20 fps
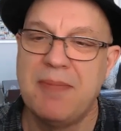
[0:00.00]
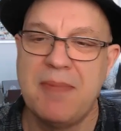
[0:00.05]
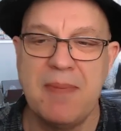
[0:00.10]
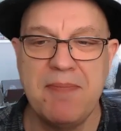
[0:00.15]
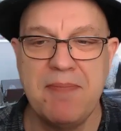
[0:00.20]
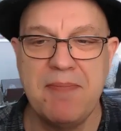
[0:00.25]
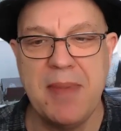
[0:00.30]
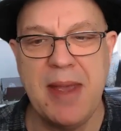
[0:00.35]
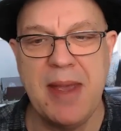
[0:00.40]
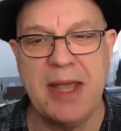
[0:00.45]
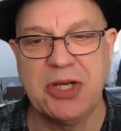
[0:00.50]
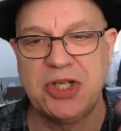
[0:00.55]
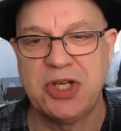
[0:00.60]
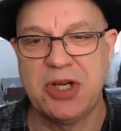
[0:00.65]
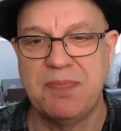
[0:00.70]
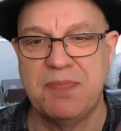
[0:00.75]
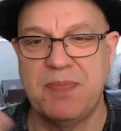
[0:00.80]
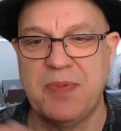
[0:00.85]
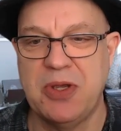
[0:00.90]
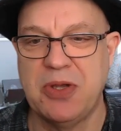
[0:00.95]

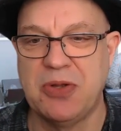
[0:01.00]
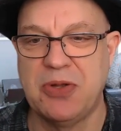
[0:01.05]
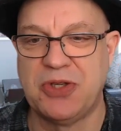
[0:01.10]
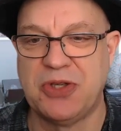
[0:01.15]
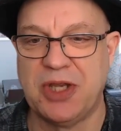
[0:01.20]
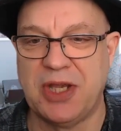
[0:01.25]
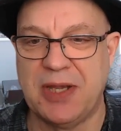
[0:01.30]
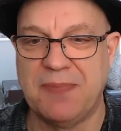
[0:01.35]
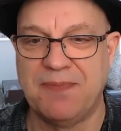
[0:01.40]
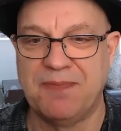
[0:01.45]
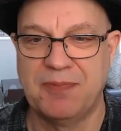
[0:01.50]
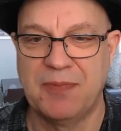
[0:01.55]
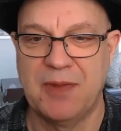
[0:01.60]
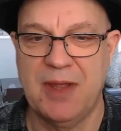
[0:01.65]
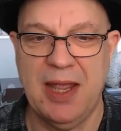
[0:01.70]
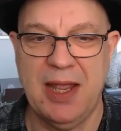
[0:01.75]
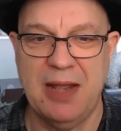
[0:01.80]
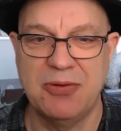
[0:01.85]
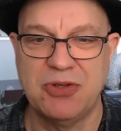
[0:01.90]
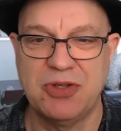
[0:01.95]
measure beauty?
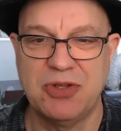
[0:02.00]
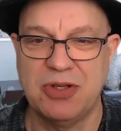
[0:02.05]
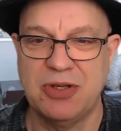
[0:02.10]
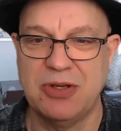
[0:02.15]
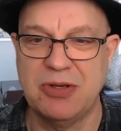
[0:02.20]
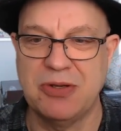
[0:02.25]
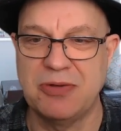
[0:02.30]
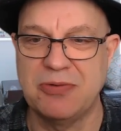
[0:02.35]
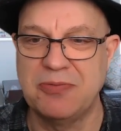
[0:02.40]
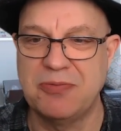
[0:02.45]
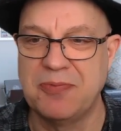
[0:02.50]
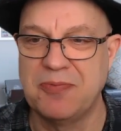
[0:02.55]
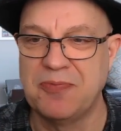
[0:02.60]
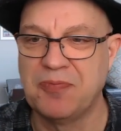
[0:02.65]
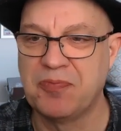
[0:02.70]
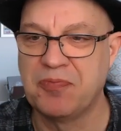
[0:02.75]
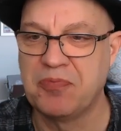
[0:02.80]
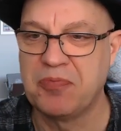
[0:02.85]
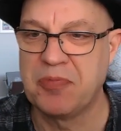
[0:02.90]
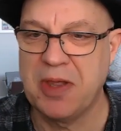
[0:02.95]
How do
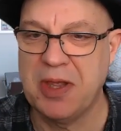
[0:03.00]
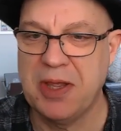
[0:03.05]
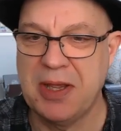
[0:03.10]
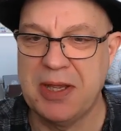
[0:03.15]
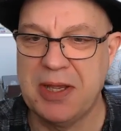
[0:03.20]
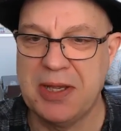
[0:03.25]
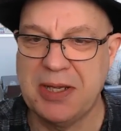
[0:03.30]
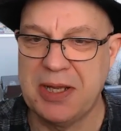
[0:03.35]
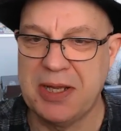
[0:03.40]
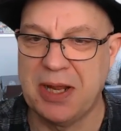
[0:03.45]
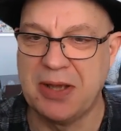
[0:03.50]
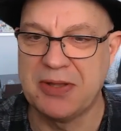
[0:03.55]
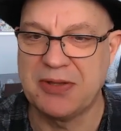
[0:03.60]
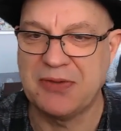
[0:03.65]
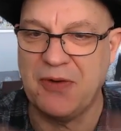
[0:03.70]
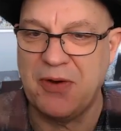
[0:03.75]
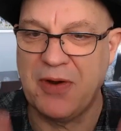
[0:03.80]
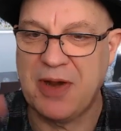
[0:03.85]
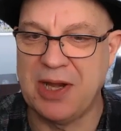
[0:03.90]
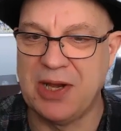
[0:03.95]
you know, it's
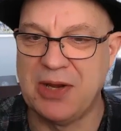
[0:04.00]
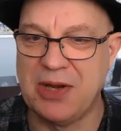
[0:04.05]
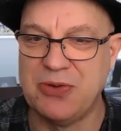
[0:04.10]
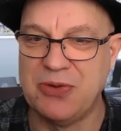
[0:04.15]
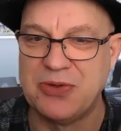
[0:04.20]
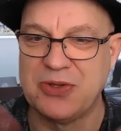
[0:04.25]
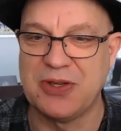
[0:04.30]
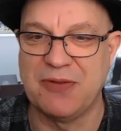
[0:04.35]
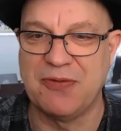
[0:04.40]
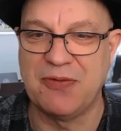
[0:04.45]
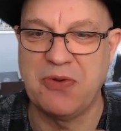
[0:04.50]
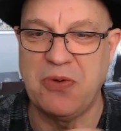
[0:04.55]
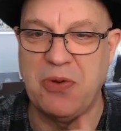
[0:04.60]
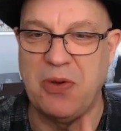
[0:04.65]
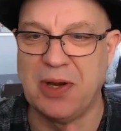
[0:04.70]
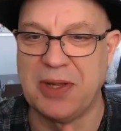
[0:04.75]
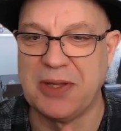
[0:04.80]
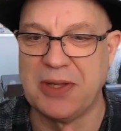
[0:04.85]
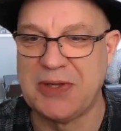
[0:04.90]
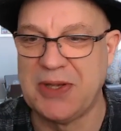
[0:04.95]
very elusive
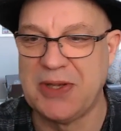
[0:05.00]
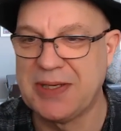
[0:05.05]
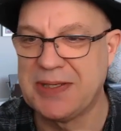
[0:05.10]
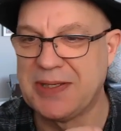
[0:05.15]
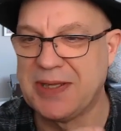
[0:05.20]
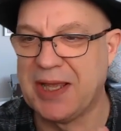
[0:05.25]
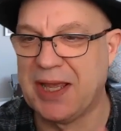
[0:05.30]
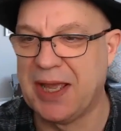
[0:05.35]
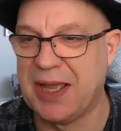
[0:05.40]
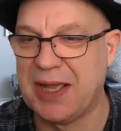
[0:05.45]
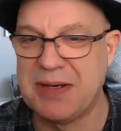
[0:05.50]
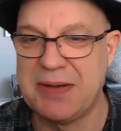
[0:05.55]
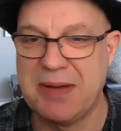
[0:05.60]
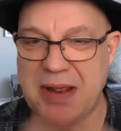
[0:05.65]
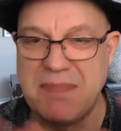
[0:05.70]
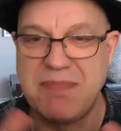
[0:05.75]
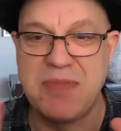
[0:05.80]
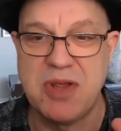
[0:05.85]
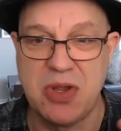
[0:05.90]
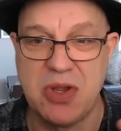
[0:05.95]
quality, isn't it? And
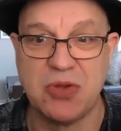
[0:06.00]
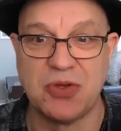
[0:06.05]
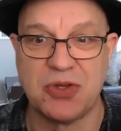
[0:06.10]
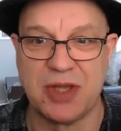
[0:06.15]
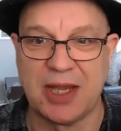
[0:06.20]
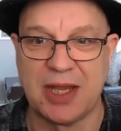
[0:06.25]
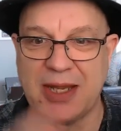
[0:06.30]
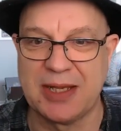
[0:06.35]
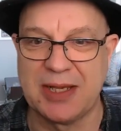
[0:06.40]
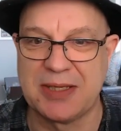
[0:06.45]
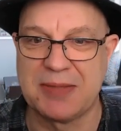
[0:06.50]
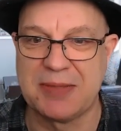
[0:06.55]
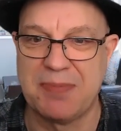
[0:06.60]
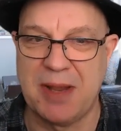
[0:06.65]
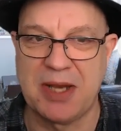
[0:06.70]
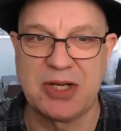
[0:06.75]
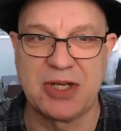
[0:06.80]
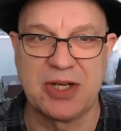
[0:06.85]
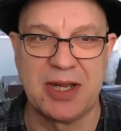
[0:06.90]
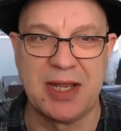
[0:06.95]
in music,
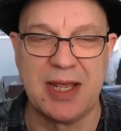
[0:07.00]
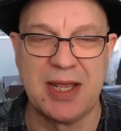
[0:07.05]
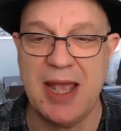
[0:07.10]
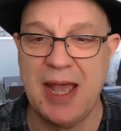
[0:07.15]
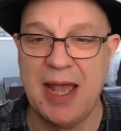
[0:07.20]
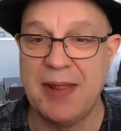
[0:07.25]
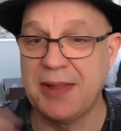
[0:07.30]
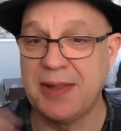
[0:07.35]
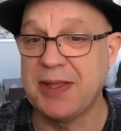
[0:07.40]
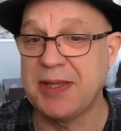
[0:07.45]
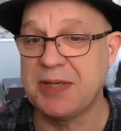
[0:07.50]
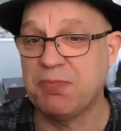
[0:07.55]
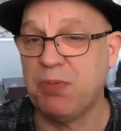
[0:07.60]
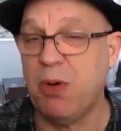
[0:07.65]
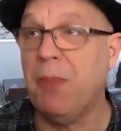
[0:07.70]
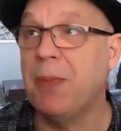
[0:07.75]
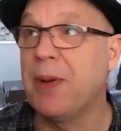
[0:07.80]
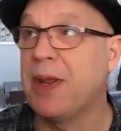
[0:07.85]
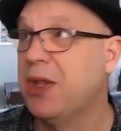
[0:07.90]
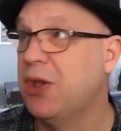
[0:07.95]
especially. And this
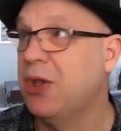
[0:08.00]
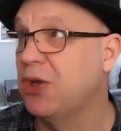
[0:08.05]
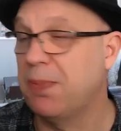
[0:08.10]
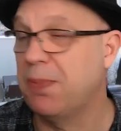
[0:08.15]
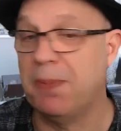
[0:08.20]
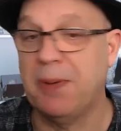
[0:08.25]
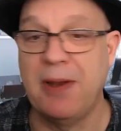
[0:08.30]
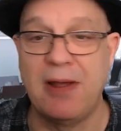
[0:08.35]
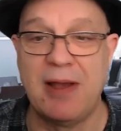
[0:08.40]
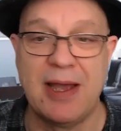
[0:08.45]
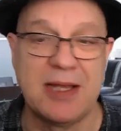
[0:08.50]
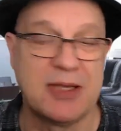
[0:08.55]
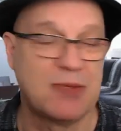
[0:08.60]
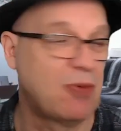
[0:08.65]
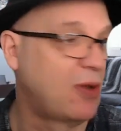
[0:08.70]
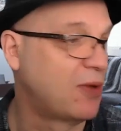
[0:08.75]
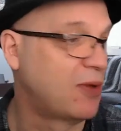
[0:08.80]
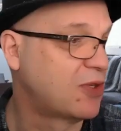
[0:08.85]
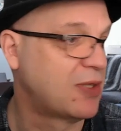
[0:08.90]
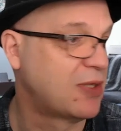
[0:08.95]
probably could apply as
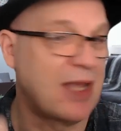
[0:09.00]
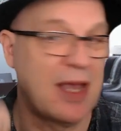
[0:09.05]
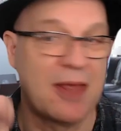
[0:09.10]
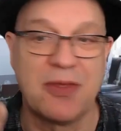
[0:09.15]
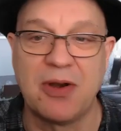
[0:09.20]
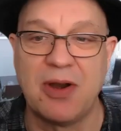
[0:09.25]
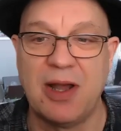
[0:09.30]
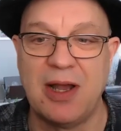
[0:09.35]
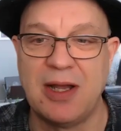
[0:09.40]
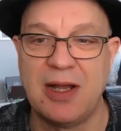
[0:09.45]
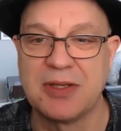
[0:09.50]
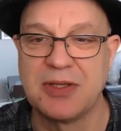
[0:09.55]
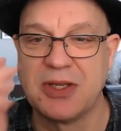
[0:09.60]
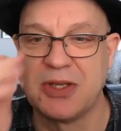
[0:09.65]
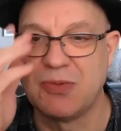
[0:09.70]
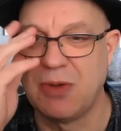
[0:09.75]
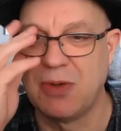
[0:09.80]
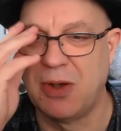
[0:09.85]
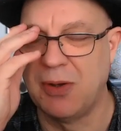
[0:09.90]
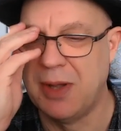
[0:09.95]
well to the other arts
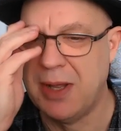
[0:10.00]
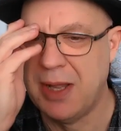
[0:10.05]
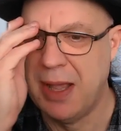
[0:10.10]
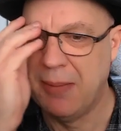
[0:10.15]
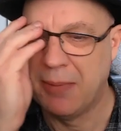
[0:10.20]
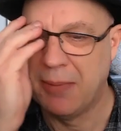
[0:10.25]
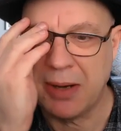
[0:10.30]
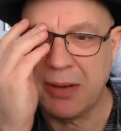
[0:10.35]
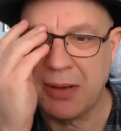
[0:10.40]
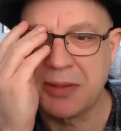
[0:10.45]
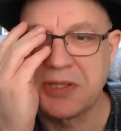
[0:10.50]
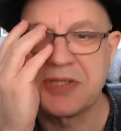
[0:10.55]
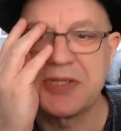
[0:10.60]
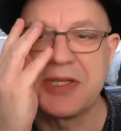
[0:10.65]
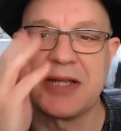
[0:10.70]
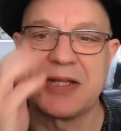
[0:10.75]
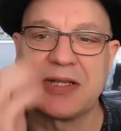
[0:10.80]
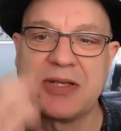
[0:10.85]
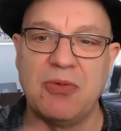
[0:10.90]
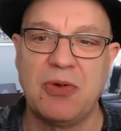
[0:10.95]
as well. But I'm going to
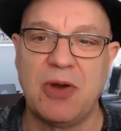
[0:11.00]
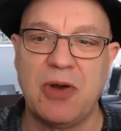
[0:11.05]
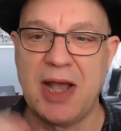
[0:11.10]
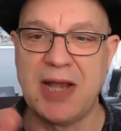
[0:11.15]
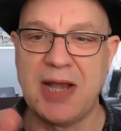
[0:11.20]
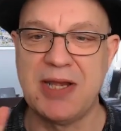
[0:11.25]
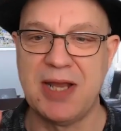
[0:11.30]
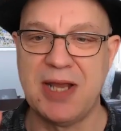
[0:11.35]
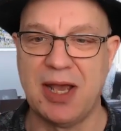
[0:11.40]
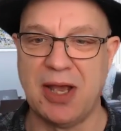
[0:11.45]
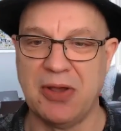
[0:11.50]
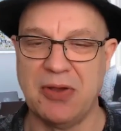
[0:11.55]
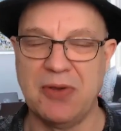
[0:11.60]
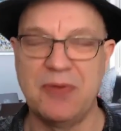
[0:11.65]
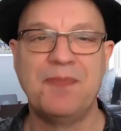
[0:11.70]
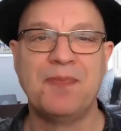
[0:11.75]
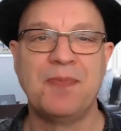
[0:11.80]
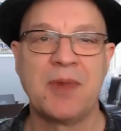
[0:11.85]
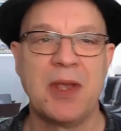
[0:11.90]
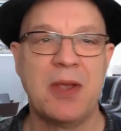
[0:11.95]
stick to what I
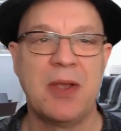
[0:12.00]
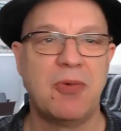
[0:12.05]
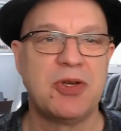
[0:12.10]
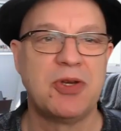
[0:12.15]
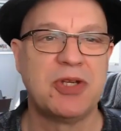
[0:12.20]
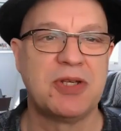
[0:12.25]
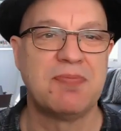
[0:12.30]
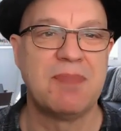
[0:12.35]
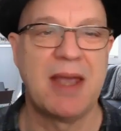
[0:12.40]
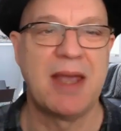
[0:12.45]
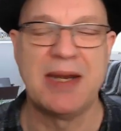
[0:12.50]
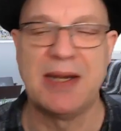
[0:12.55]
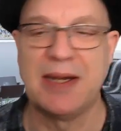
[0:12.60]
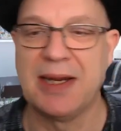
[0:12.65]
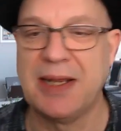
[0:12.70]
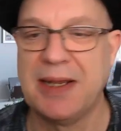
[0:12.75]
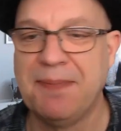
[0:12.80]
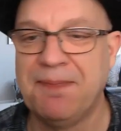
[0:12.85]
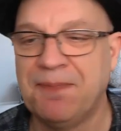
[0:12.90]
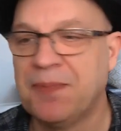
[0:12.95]
know, which is
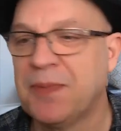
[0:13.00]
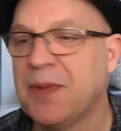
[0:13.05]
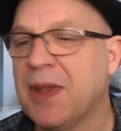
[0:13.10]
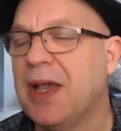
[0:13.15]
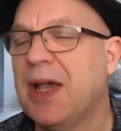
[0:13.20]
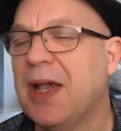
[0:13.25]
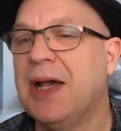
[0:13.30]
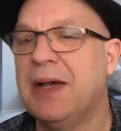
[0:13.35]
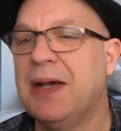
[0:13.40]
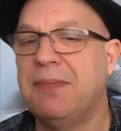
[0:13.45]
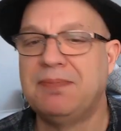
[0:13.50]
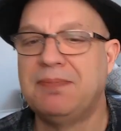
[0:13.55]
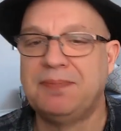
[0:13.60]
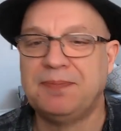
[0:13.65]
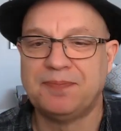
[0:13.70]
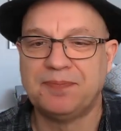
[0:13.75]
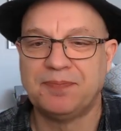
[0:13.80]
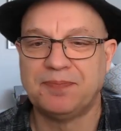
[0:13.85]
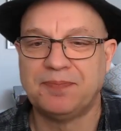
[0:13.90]
mainly um,